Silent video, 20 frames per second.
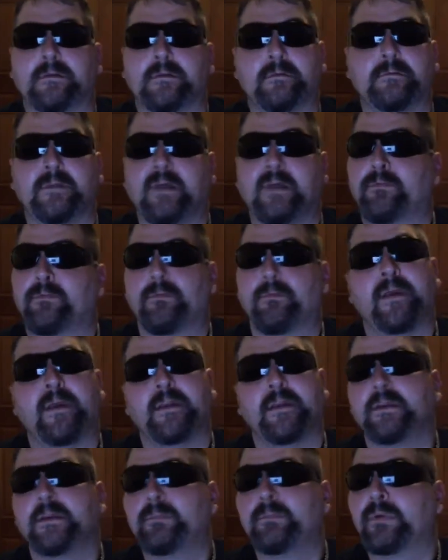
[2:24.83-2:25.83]
Never write
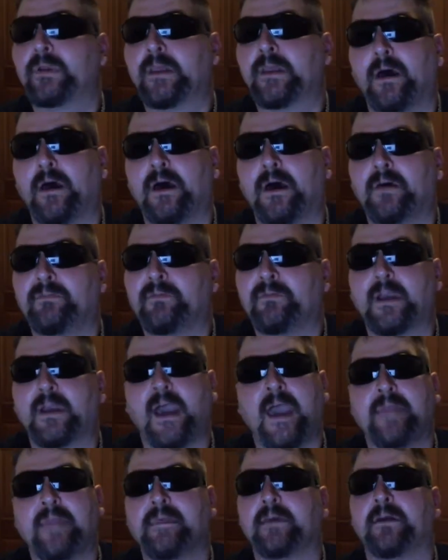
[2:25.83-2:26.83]
anybody off. A
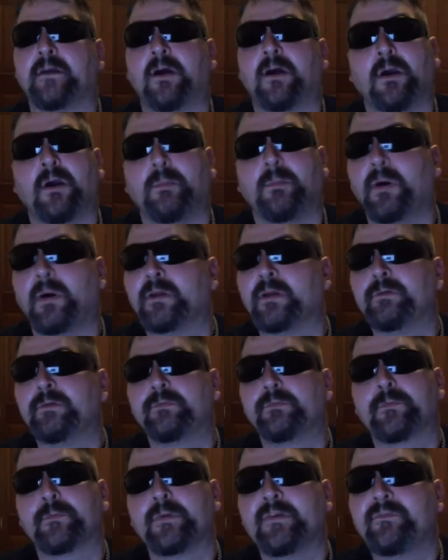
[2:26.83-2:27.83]
guy that hung up on you
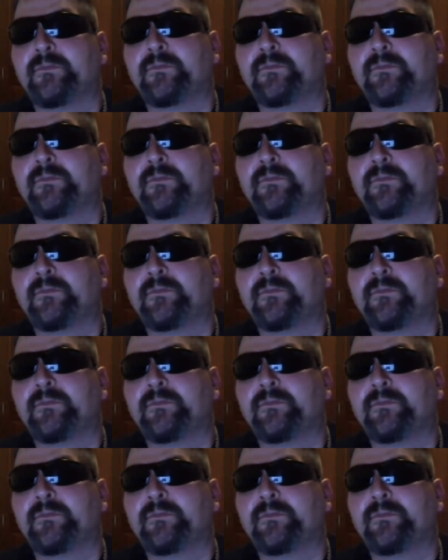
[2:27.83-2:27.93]
3,